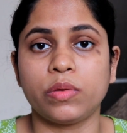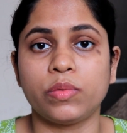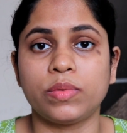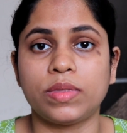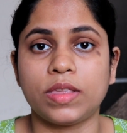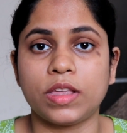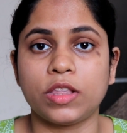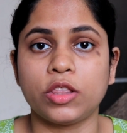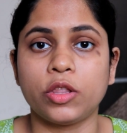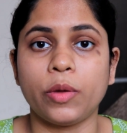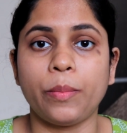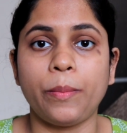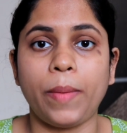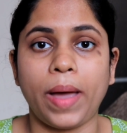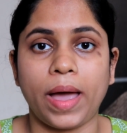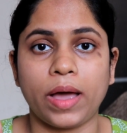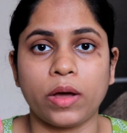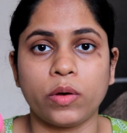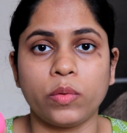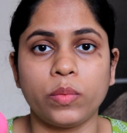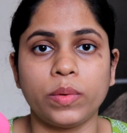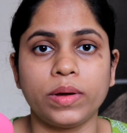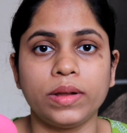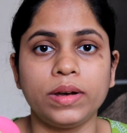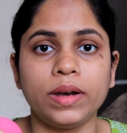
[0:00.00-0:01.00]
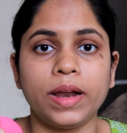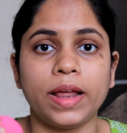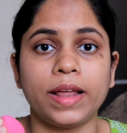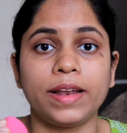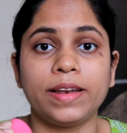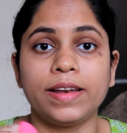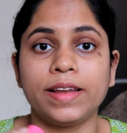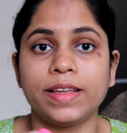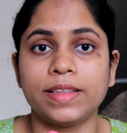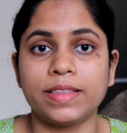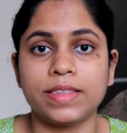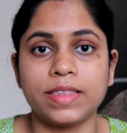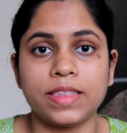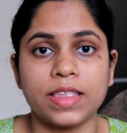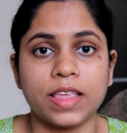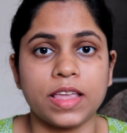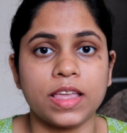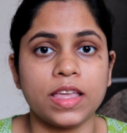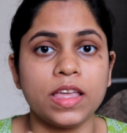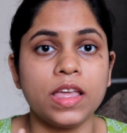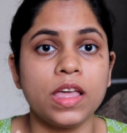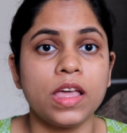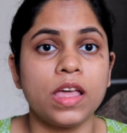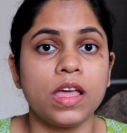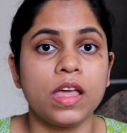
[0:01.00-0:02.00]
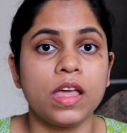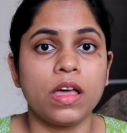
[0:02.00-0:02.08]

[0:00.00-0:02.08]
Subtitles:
using the PAC one, and let's see